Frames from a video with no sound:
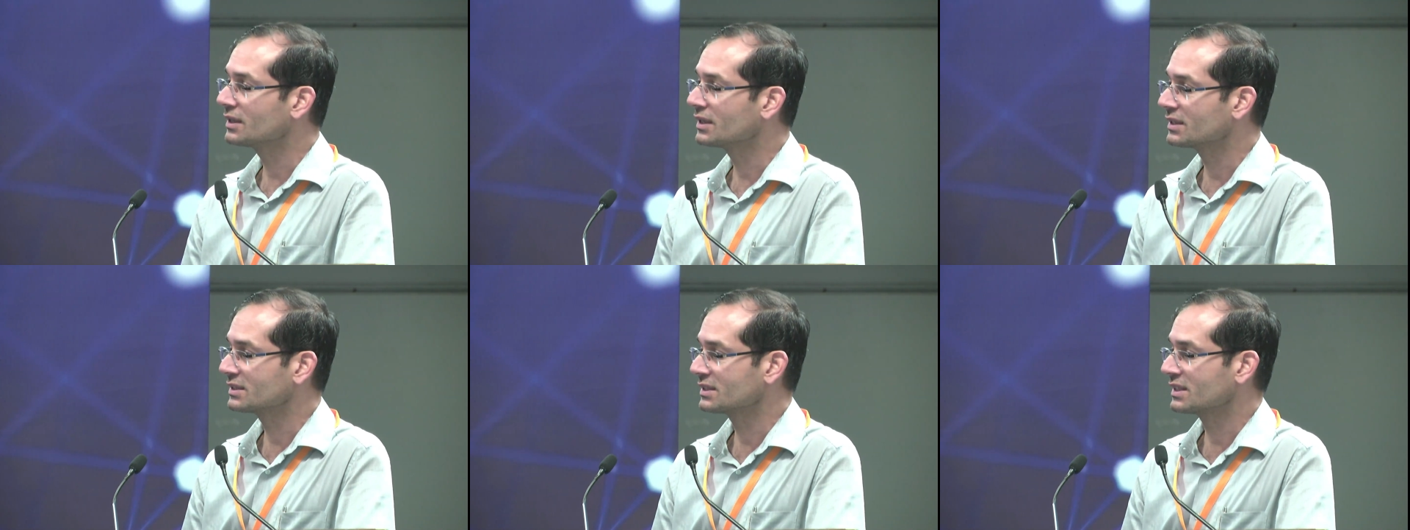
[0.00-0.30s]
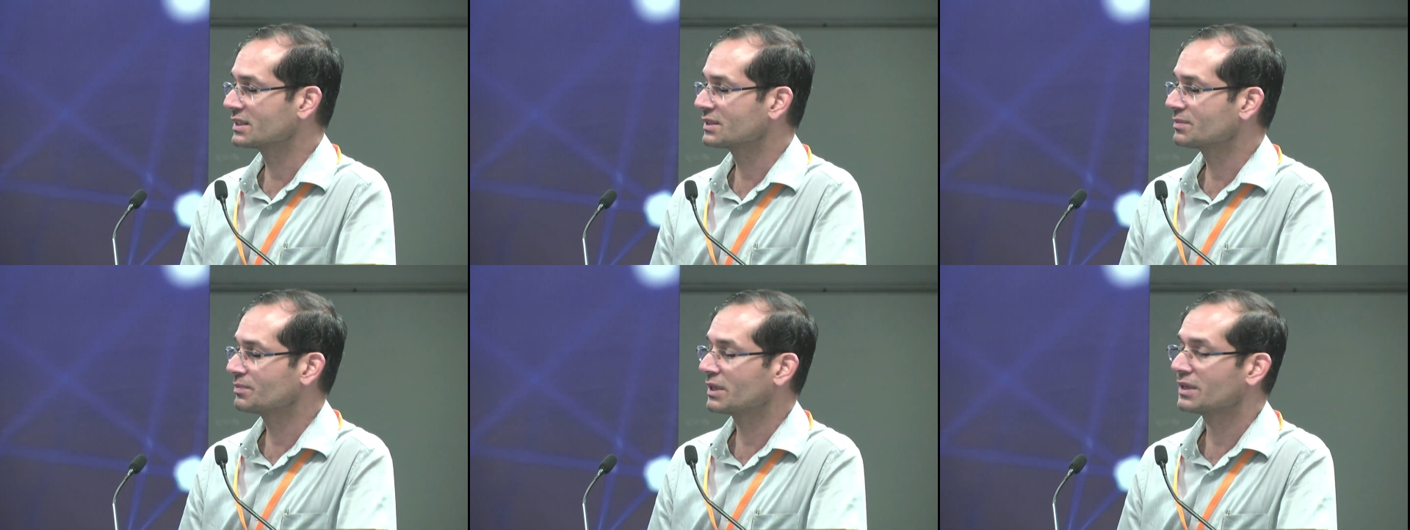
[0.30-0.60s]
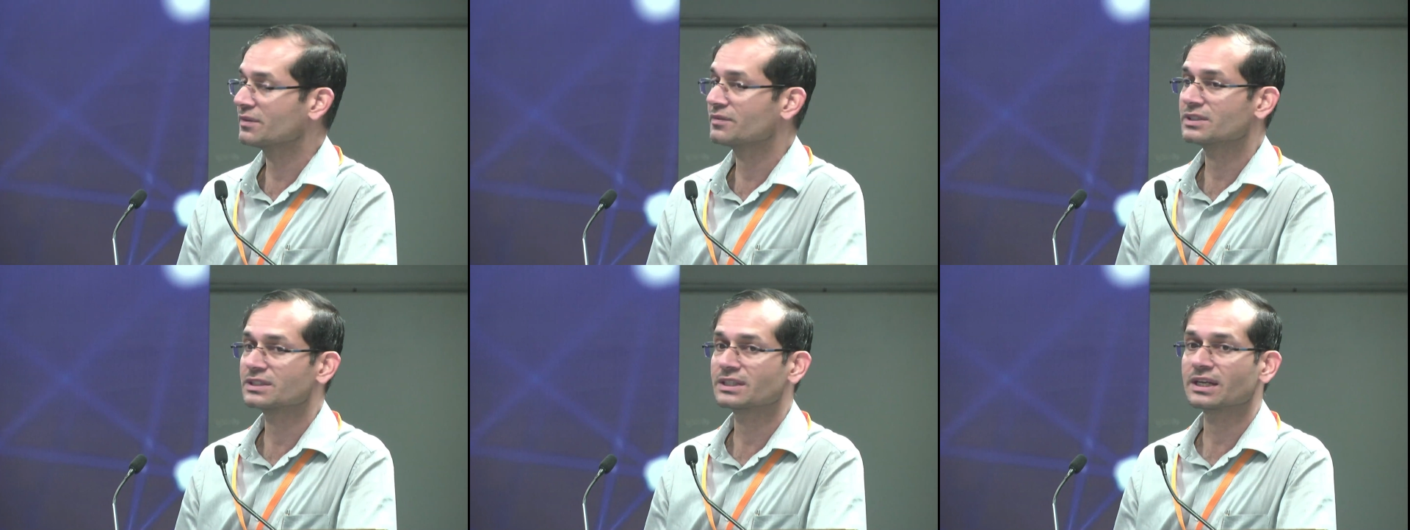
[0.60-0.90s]

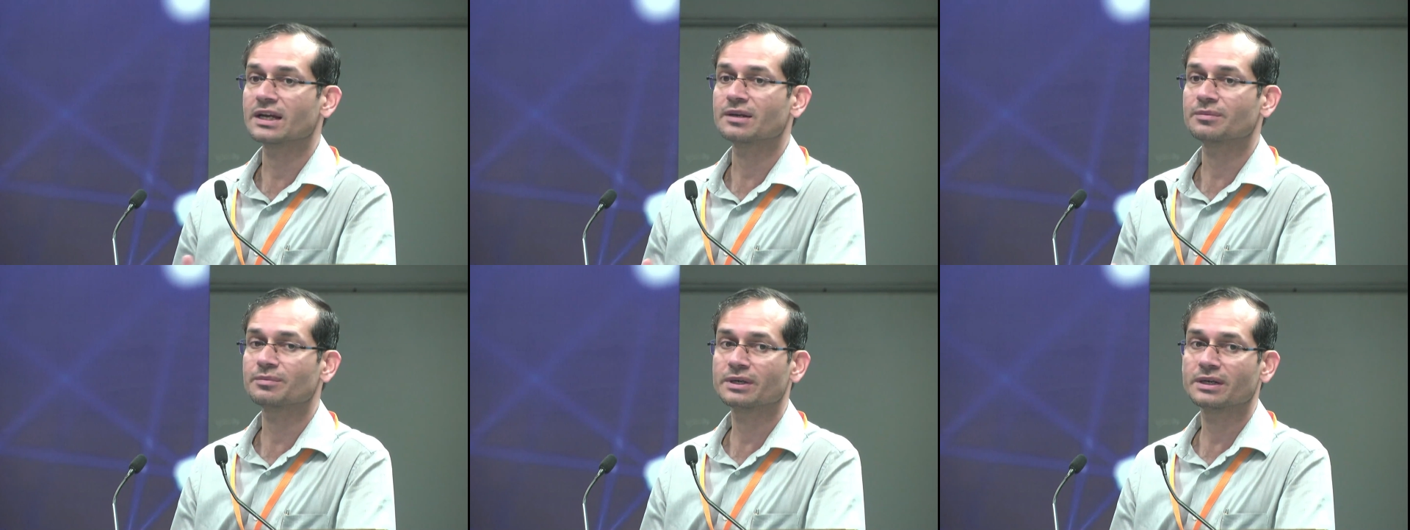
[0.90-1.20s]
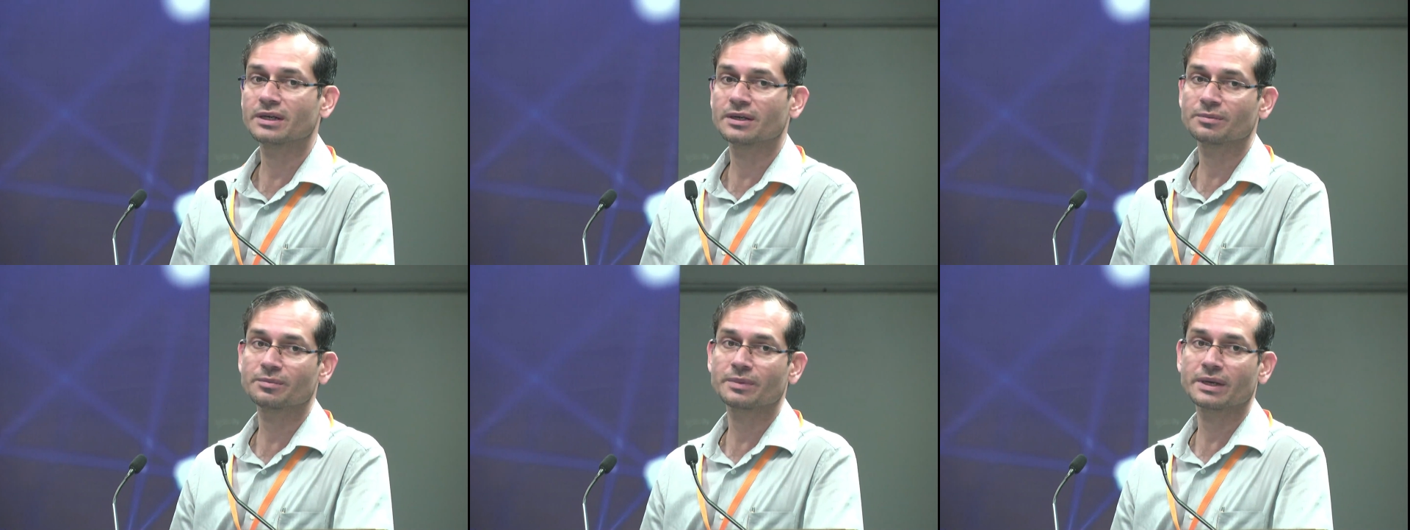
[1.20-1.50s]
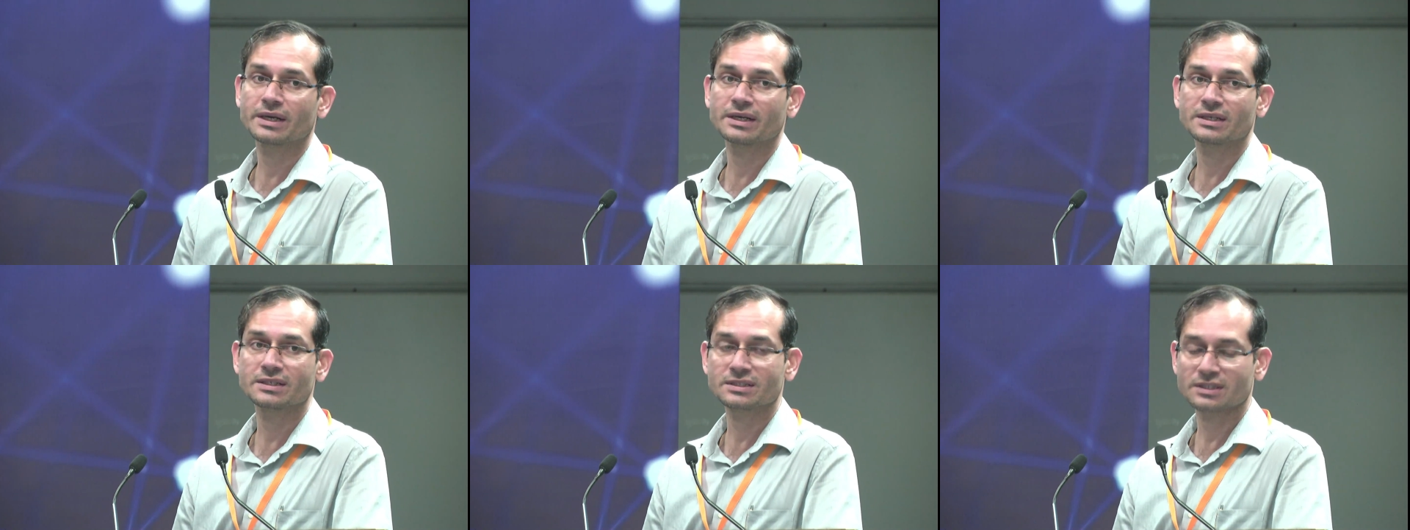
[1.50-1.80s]
assessment which can be done
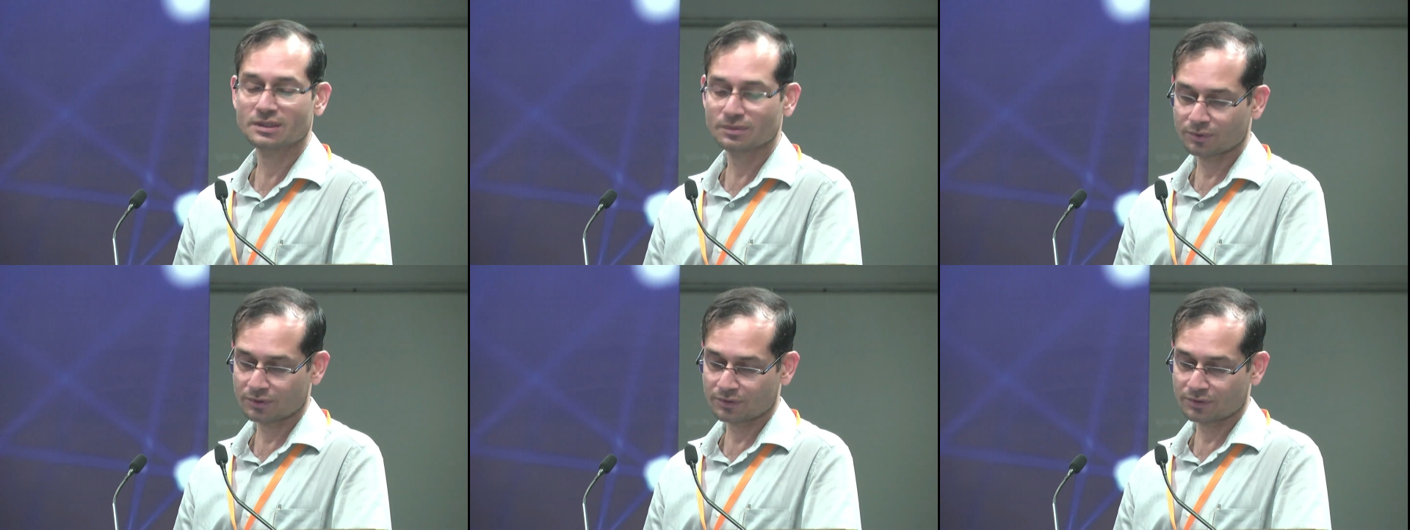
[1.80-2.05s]
by industry